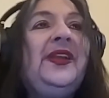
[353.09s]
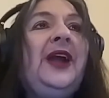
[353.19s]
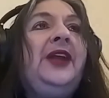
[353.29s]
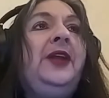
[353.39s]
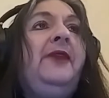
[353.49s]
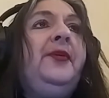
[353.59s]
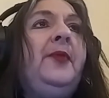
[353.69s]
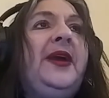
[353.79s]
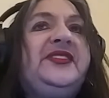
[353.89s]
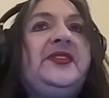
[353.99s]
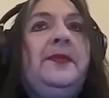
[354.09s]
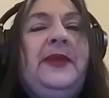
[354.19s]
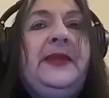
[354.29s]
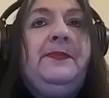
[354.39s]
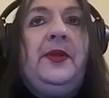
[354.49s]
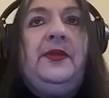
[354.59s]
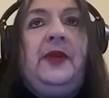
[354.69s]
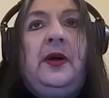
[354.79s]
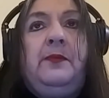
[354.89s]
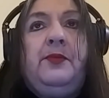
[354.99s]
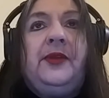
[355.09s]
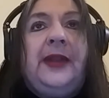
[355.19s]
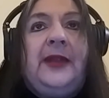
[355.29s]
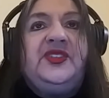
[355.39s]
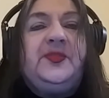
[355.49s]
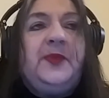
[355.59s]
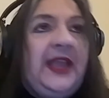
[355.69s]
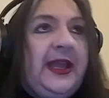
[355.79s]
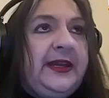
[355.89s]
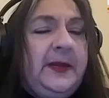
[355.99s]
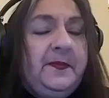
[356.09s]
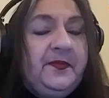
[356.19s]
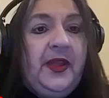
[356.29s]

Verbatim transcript: I love the way some people uh, pronounce spaghetti.